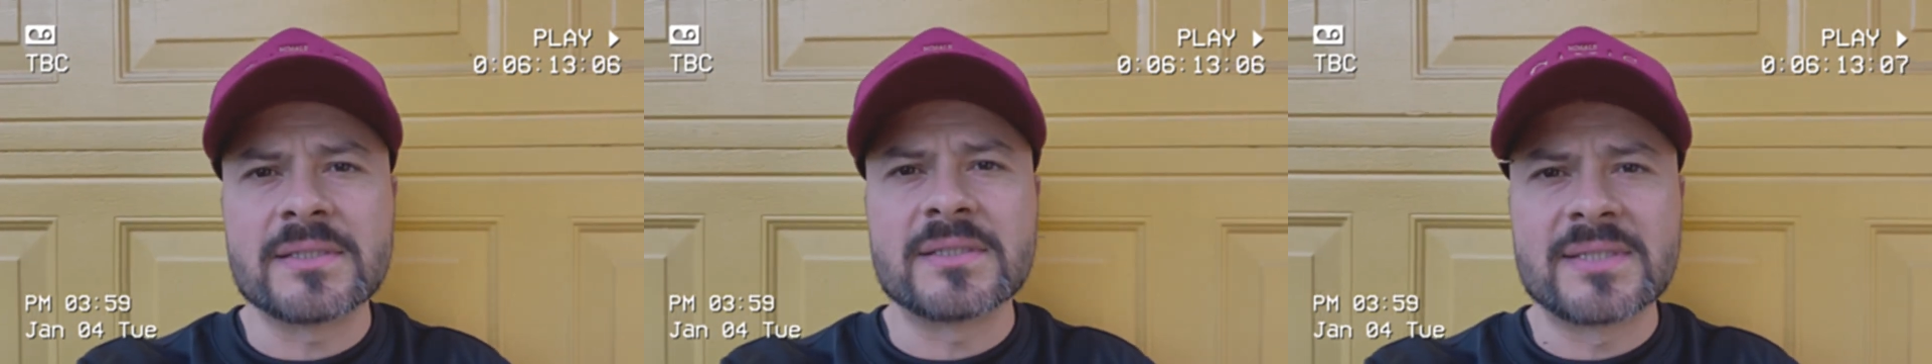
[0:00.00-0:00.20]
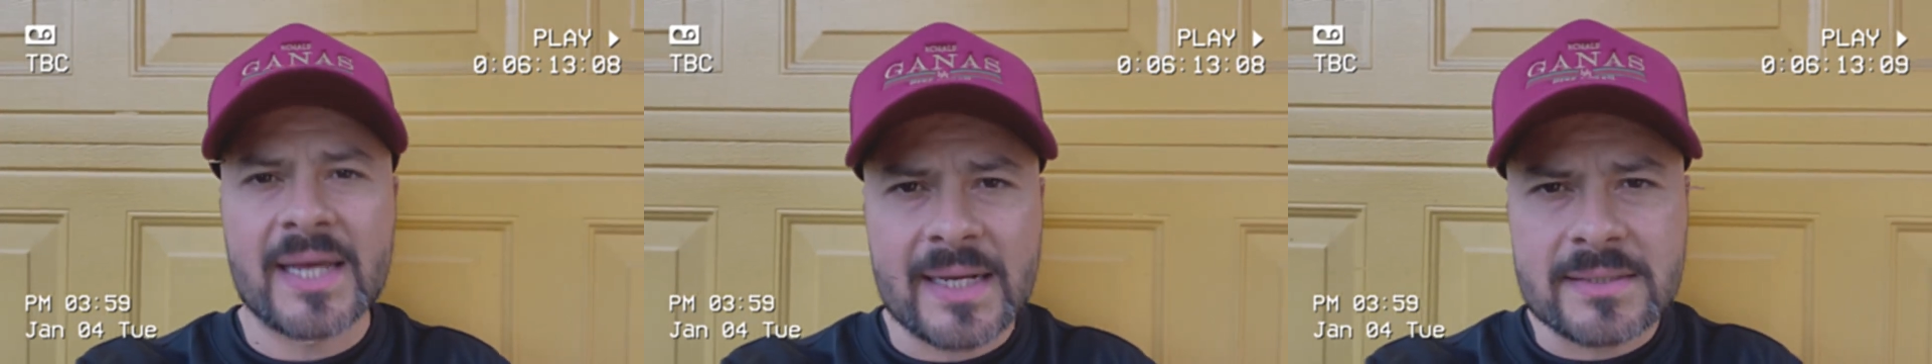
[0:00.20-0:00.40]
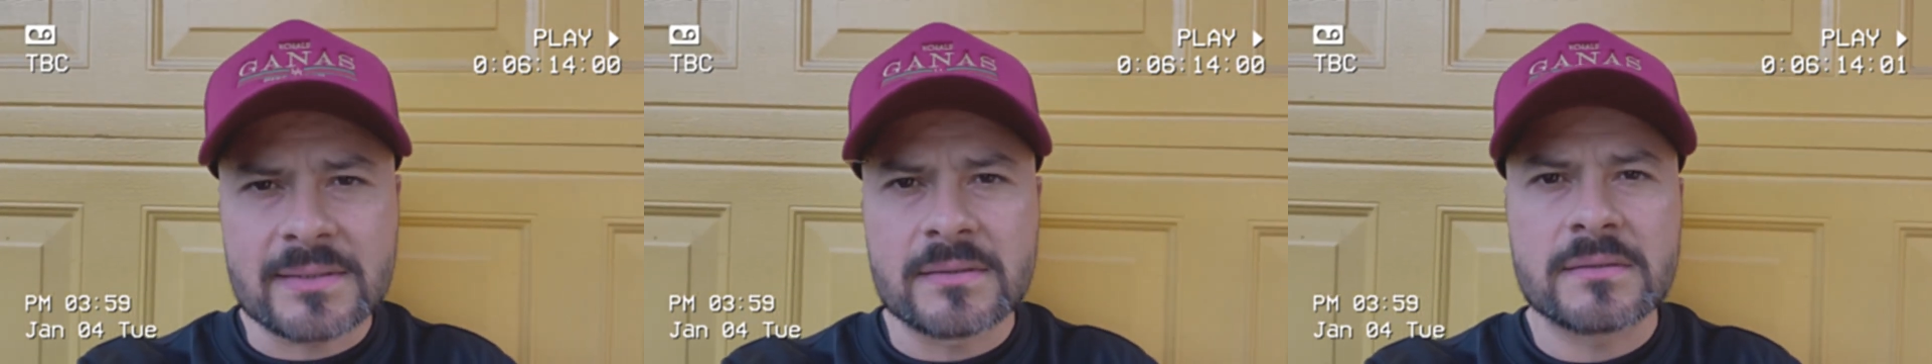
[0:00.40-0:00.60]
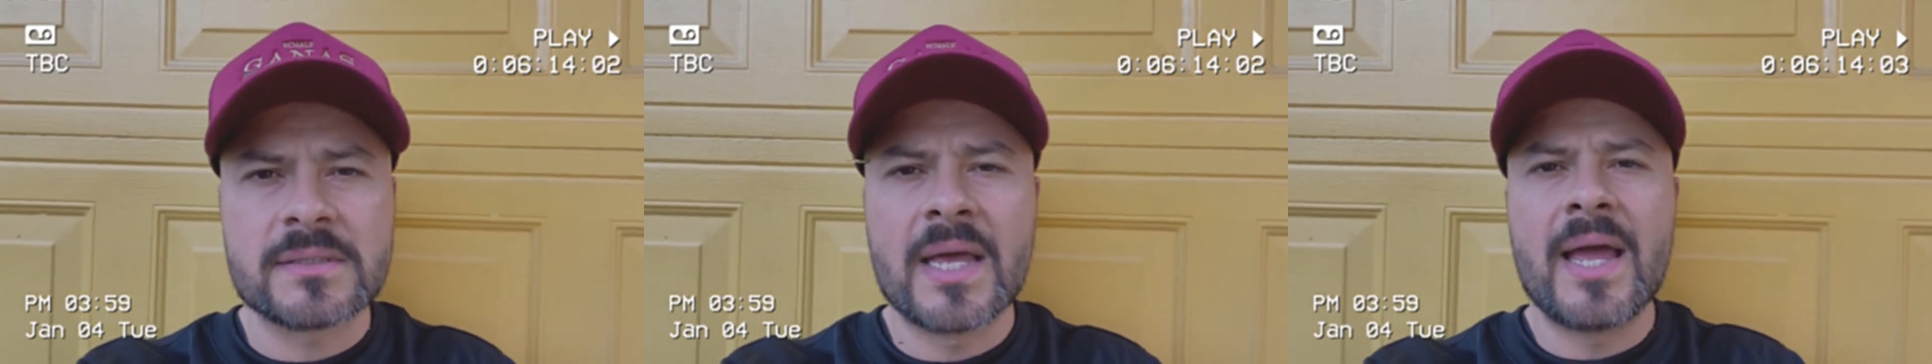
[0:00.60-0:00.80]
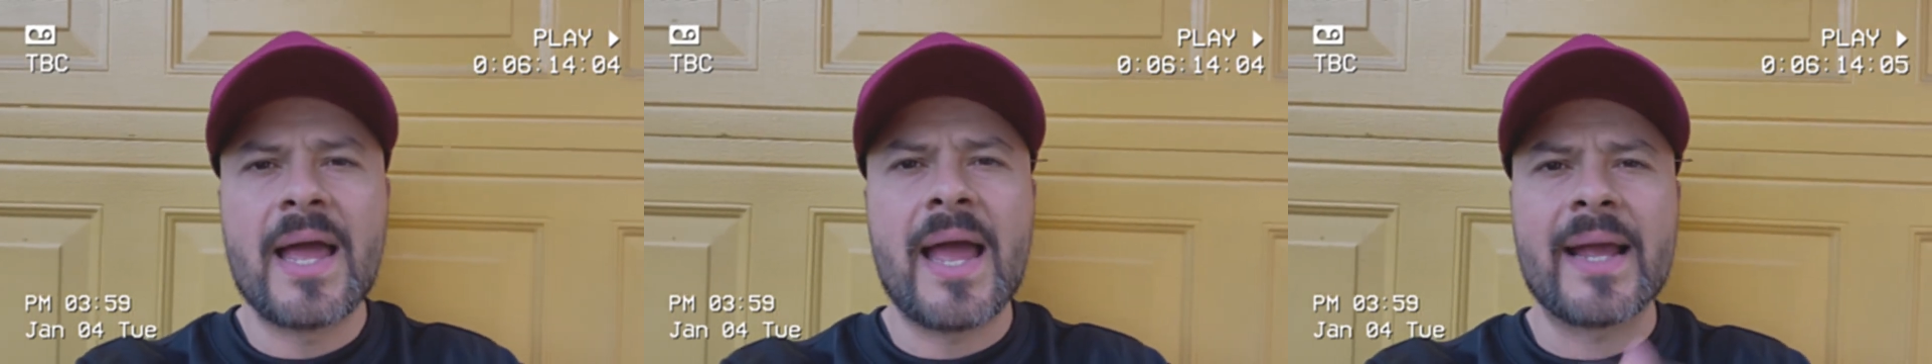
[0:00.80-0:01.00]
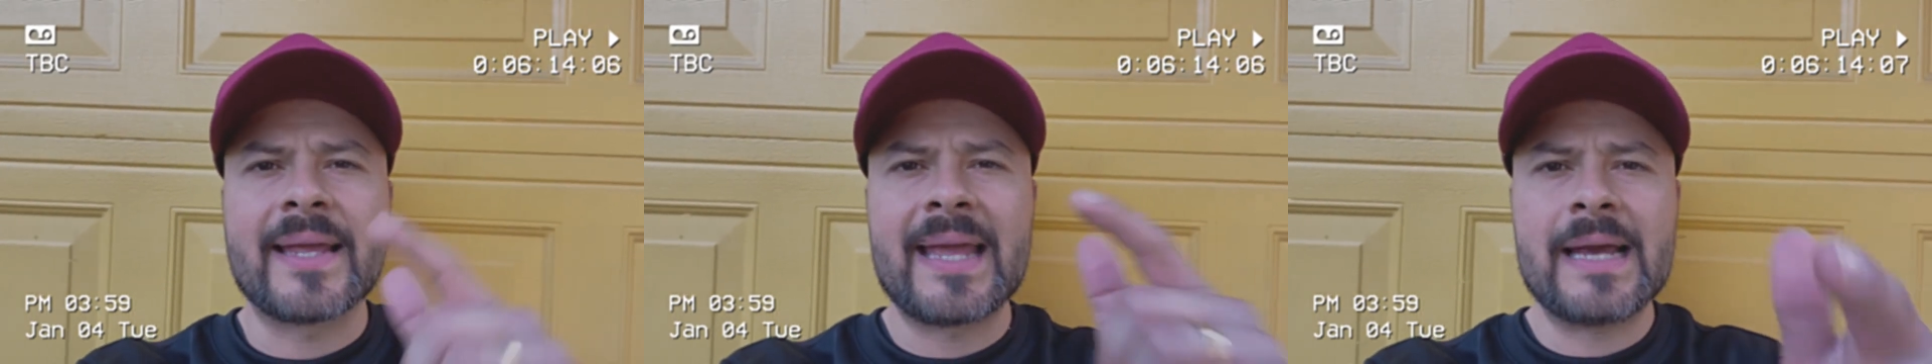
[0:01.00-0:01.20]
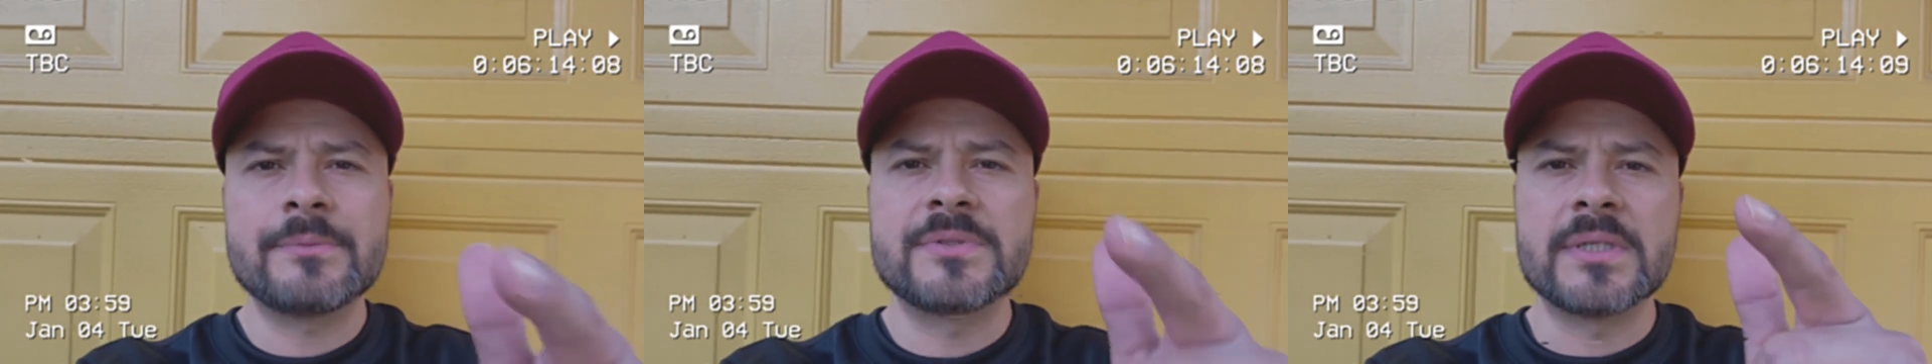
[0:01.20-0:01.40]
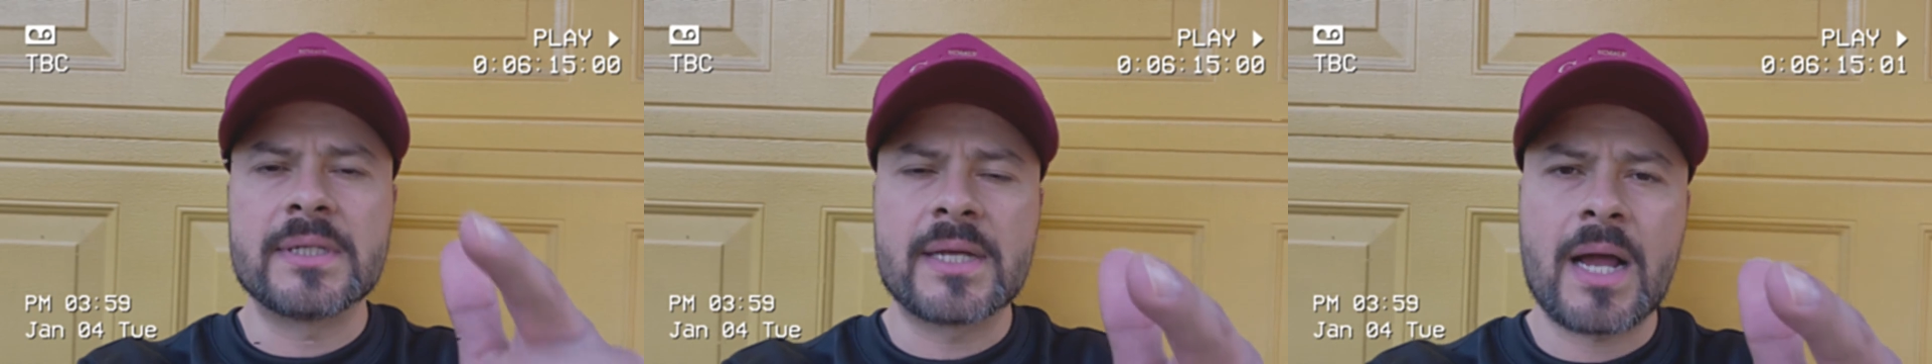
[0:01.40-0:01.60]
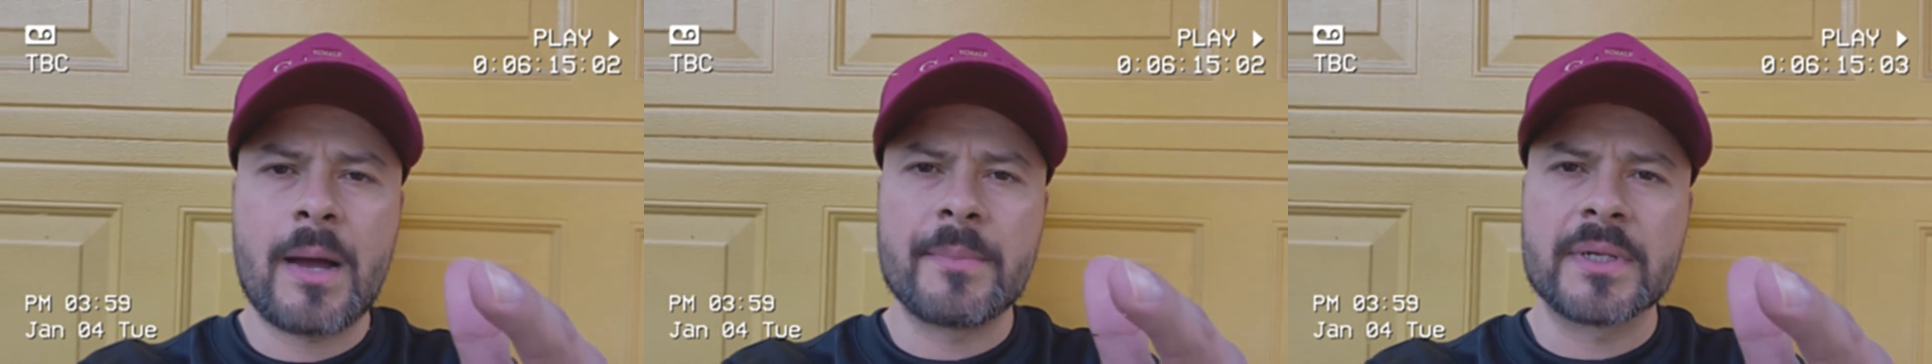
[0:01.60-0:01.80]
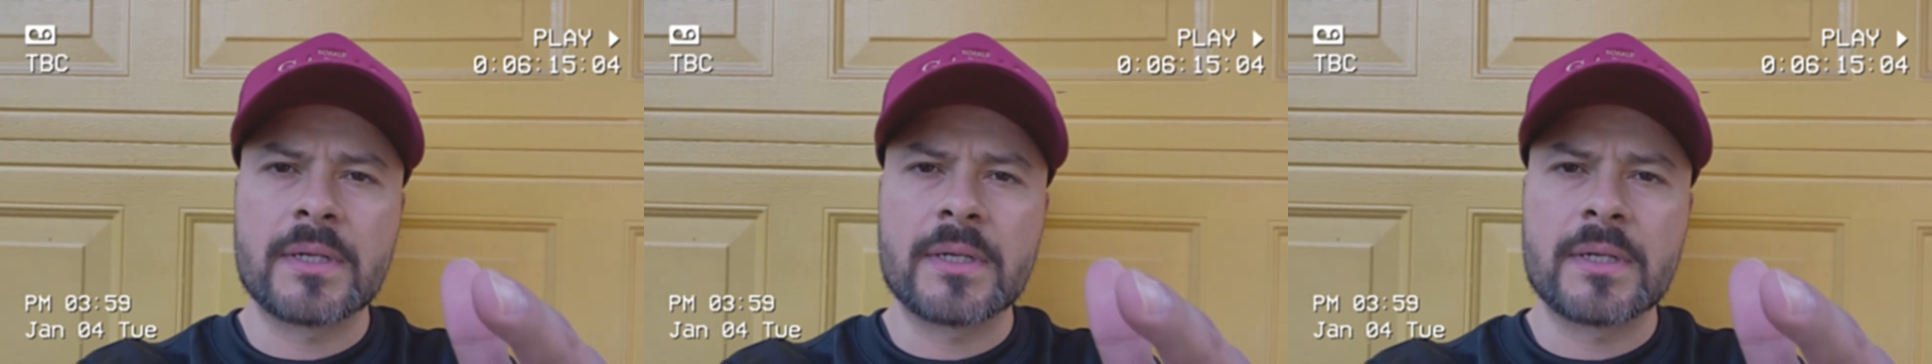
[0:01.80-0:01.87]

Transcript: Texas at Cap City Comedy